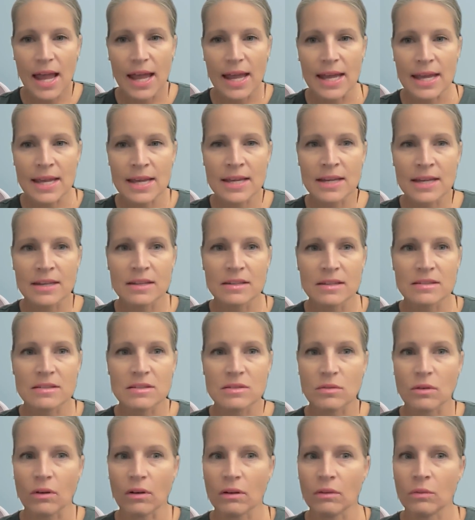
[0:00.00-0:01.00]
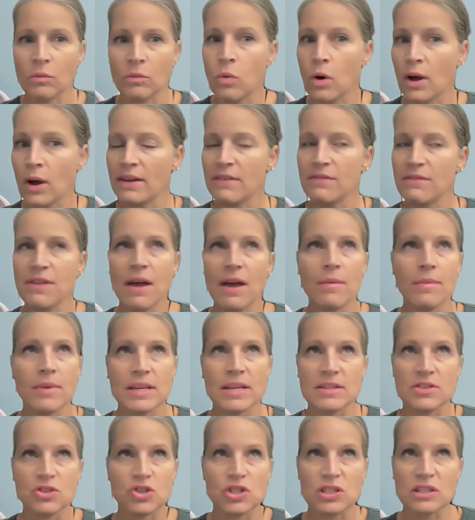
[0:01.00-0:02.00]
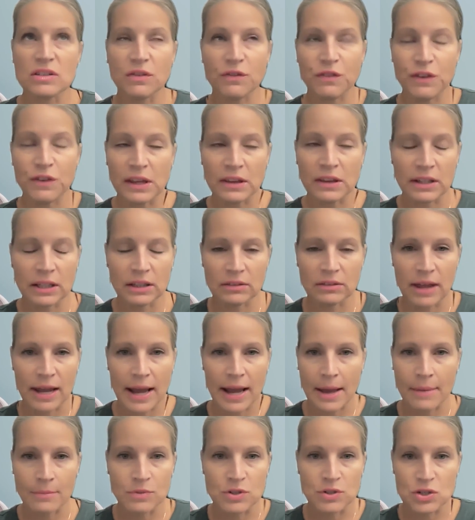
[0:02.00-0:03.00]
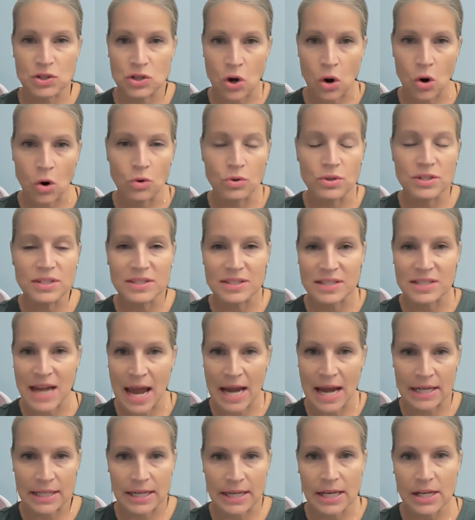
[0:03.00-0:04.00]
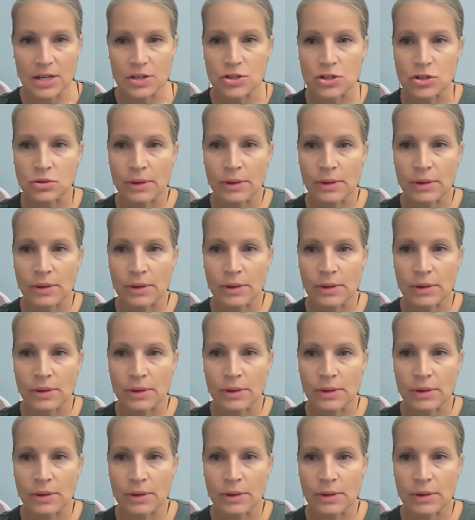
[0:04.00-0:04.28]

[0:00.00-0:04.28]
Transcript: is one of them is just feeling like I'm so stagnant,